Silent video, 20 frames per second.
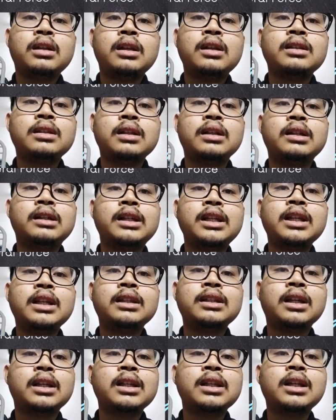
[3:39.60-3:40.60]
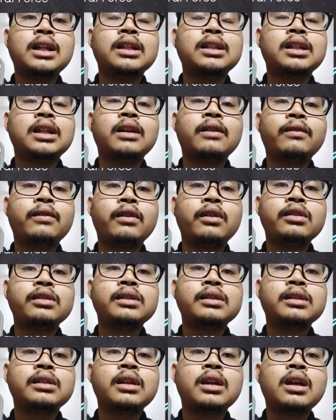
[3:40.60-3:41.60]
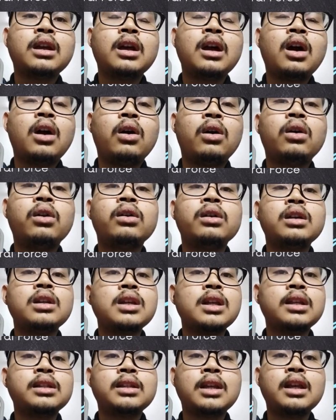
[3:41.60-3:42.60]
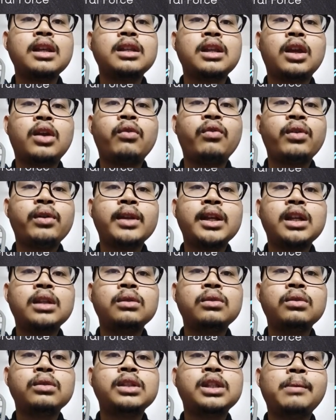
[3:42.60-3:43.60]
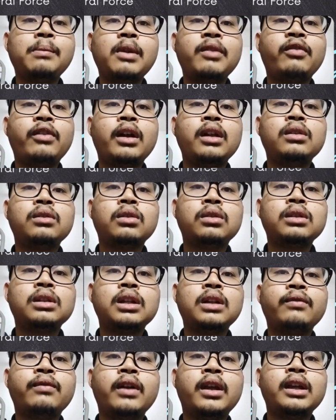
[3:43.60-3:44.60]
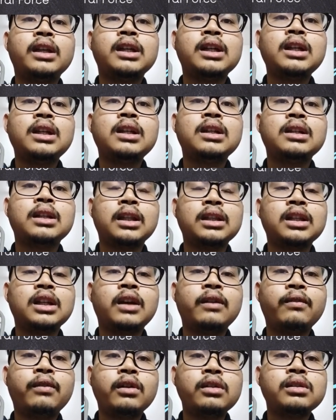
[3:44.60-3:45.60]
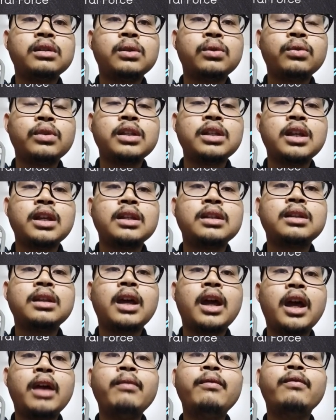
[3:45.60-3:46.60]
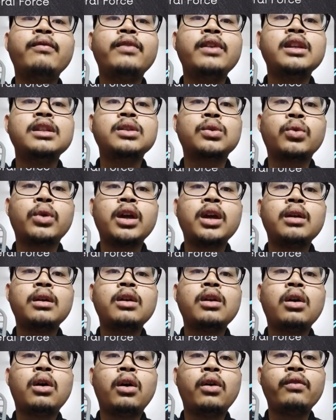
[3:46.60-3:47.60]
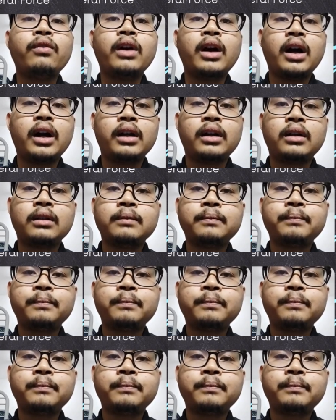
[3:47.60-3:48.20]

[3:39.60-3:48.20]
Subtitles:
is a rear tire lateral force, or is equivalent to simplified total vehicle lateral force, which is mv square over r.